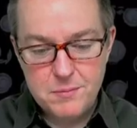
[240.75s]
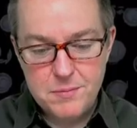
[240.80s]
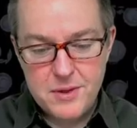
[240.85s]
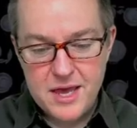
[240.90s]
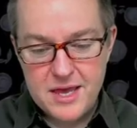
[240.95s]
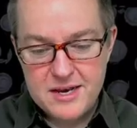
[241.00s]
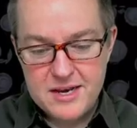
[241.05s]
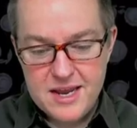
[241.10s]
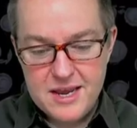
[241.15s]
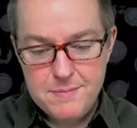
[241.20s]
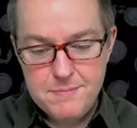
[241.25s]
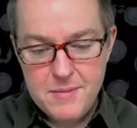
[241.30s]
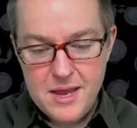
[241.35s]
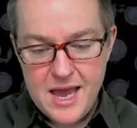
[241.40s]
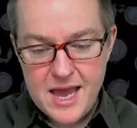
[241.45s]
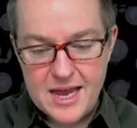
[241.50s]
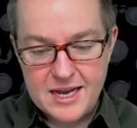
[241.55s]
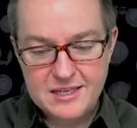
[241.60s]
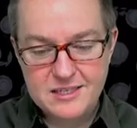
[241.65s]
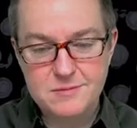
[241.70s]
Pet named
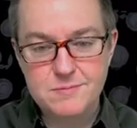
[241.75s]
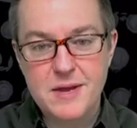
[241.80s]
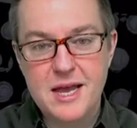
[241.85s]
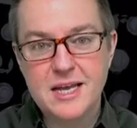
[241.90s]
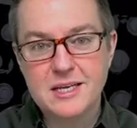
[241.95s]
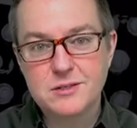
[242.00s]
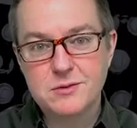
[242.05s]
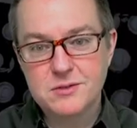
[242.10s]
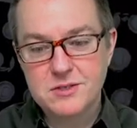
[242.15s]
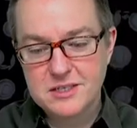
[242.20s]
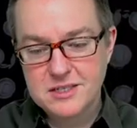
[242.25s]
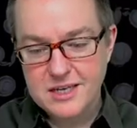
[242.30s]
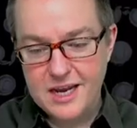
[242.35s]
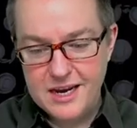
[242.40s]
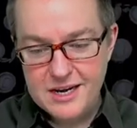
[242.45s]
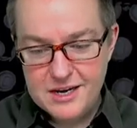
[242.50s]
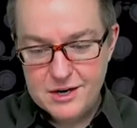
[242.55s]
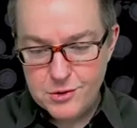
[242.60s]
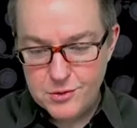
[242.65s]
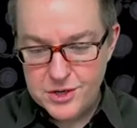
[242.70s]
Max. Max was a
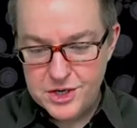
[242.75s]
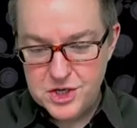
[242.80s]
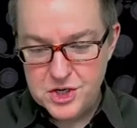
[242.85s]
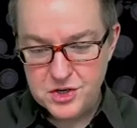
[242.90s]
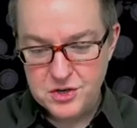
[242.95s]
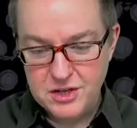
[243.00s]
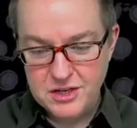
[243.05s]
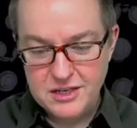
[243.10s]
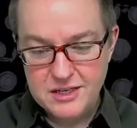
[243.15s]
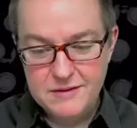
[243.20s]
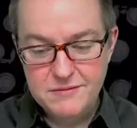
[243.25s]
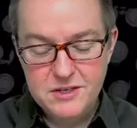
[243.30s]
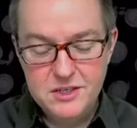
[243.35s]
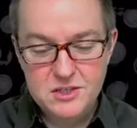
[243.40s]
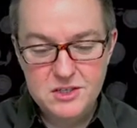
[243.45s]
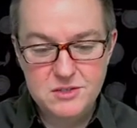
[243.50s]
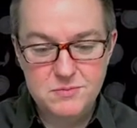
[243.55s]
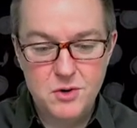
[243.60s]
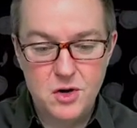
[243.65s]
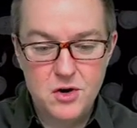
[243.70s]
tiny creature that lived in a
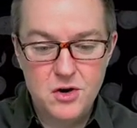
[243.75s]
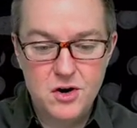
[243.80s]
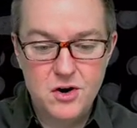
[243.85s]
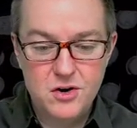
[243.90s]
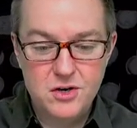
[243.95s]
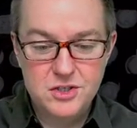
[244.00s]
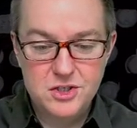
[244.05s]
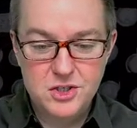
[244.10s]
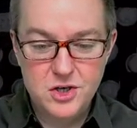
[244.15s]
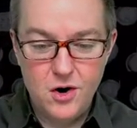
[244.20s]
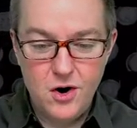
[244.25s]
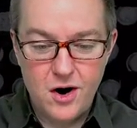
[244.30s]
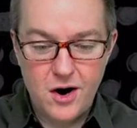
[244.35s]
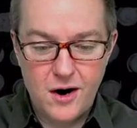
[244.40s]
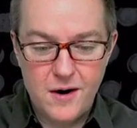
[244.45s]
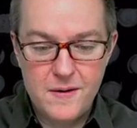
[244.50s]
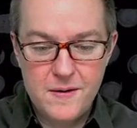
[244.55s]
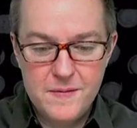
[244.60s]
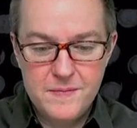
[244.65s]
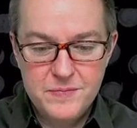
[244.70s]
small
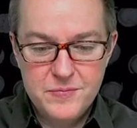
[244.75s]
jar.